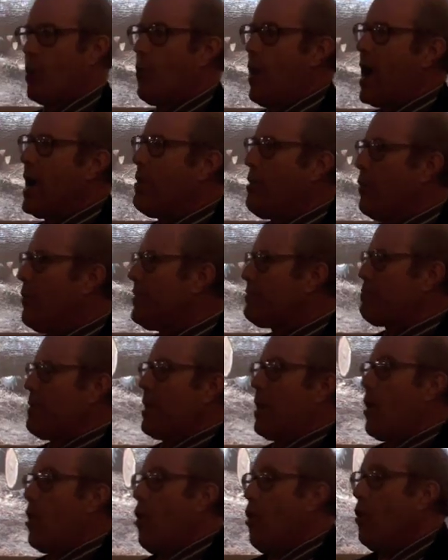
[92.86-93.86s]
and say, "Wait a minute, we
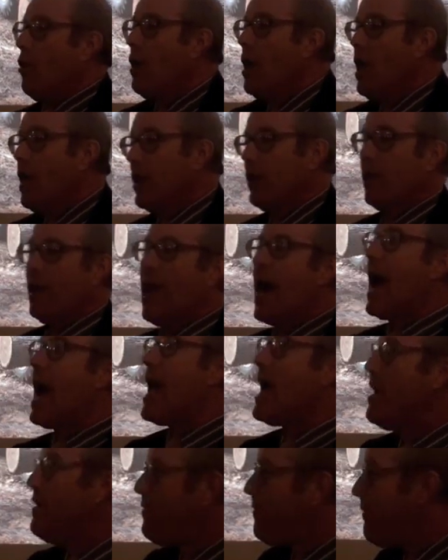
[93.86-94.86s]
spent our whole
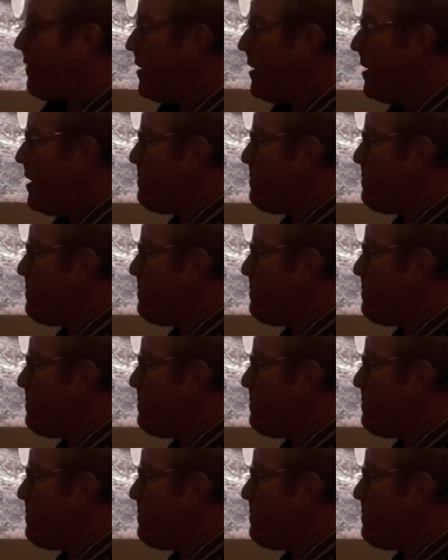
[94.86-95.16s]
life